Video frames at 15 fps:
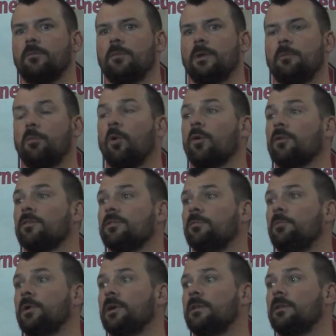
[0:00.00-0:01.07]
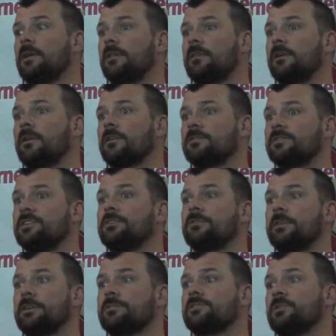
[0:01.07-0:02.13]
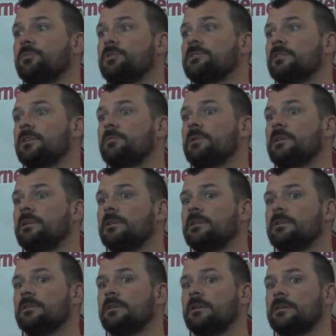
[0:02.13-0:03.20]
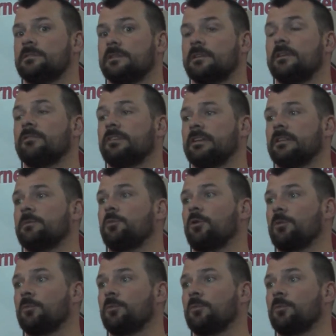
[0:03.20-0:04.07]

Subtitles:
important, but I think our senior leadership is going to be significantly more